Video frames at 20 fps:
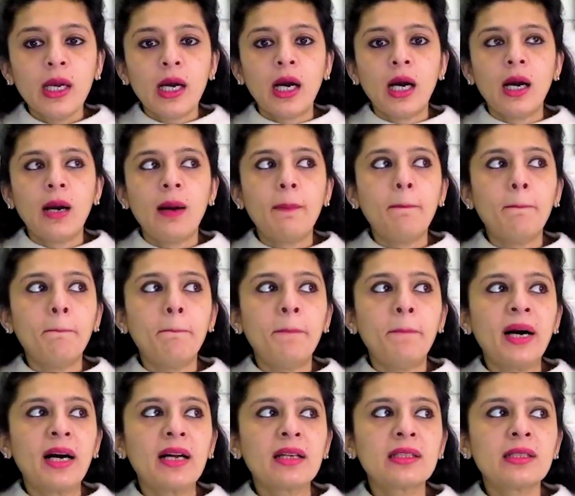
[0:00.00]

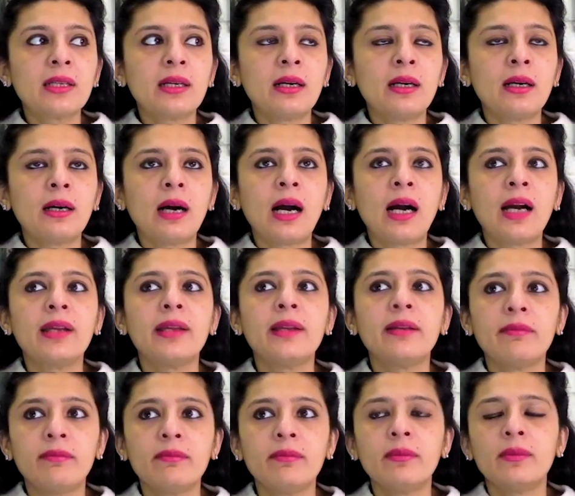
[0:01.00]
But
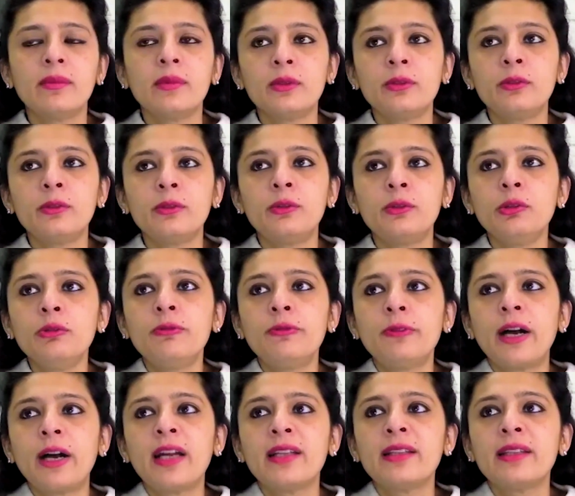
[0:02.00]
I do
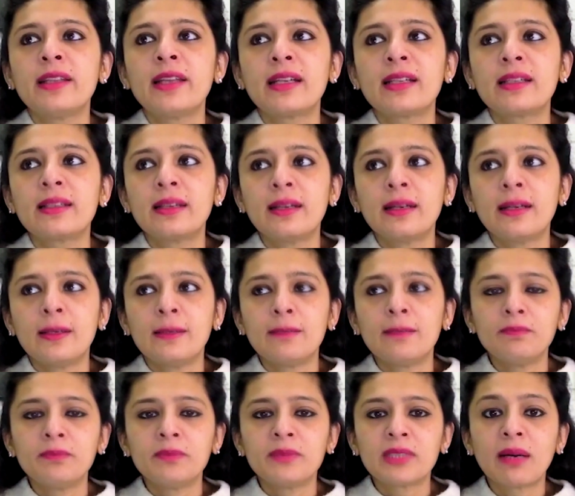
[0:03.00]
find that
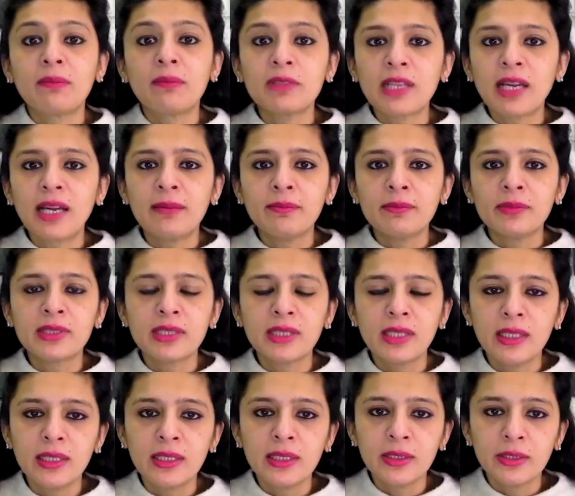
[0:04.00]
sometimes,
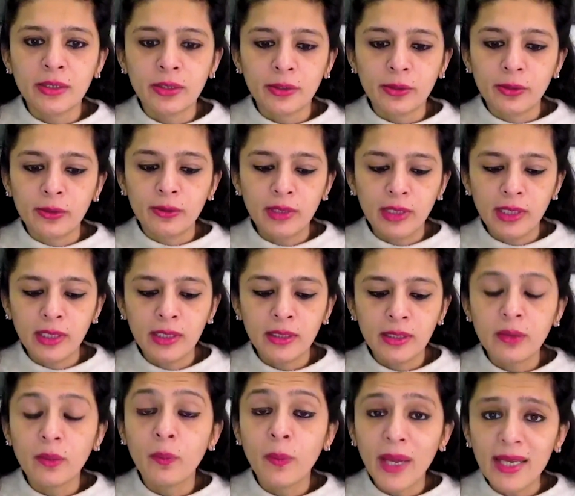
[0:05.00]
you know, in
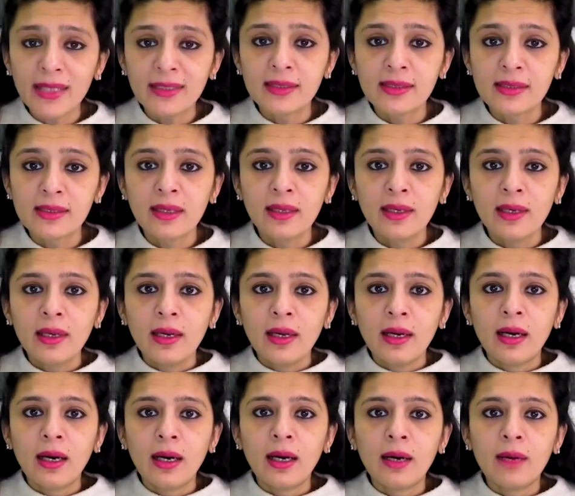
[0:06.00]
the West,
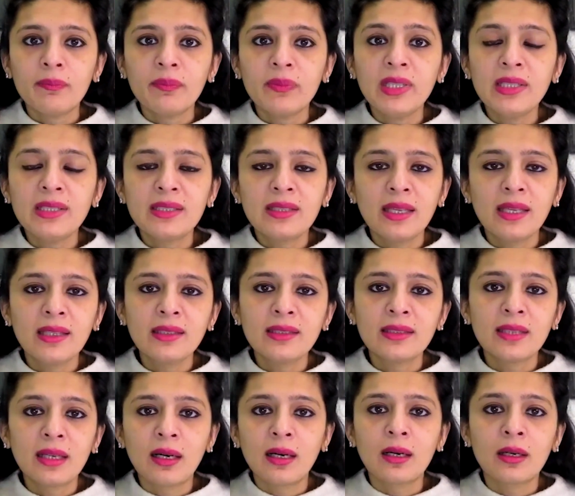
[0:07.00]
these
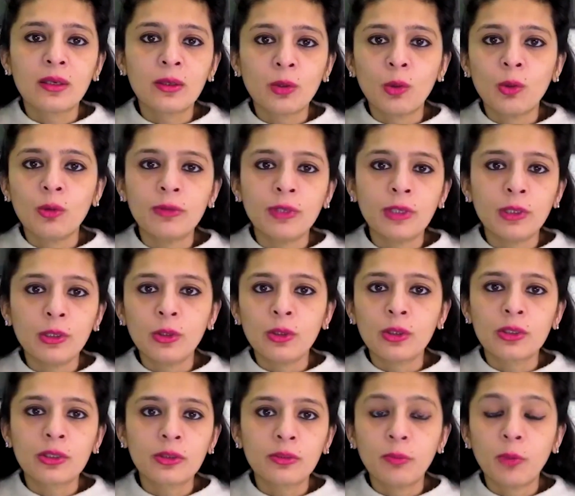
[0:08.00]
things are
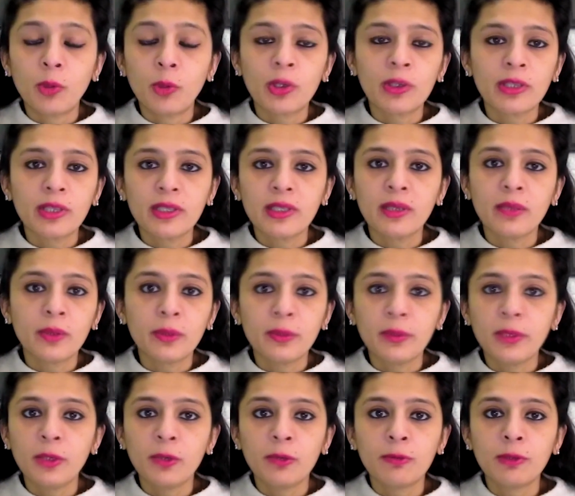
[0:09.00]
overlooked more than they would
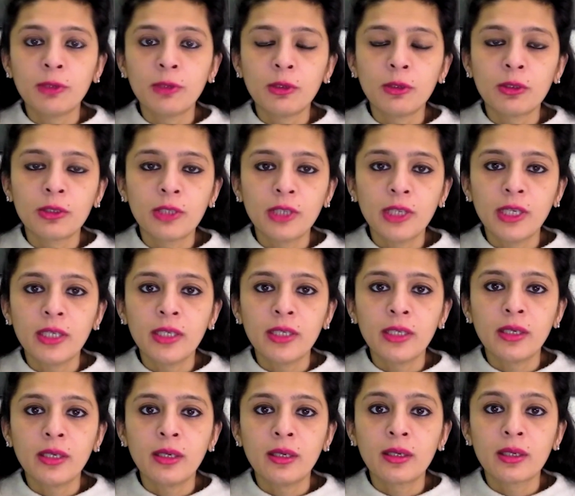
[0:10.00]
be overlooked in
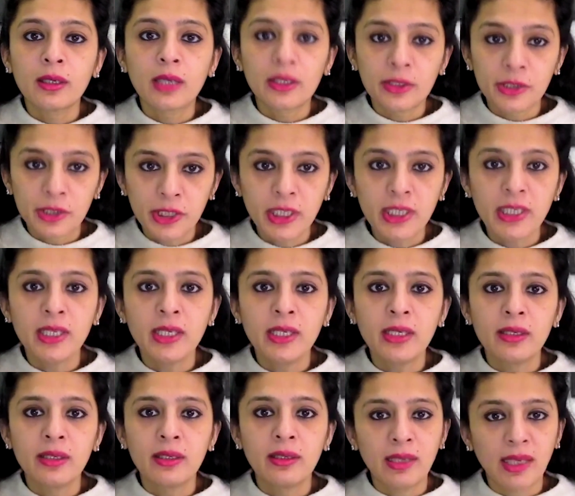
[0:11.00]
a country
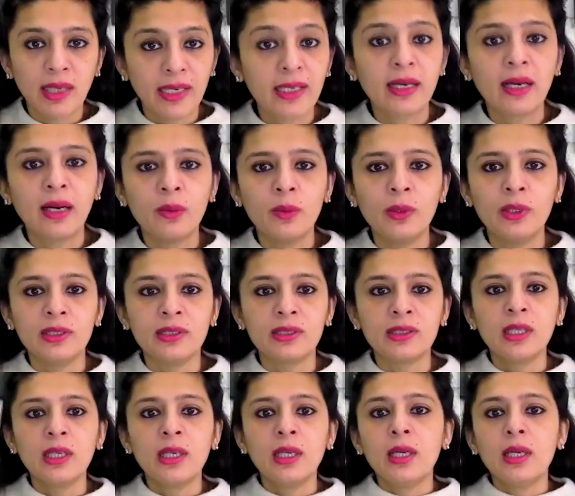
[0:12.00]
like ours.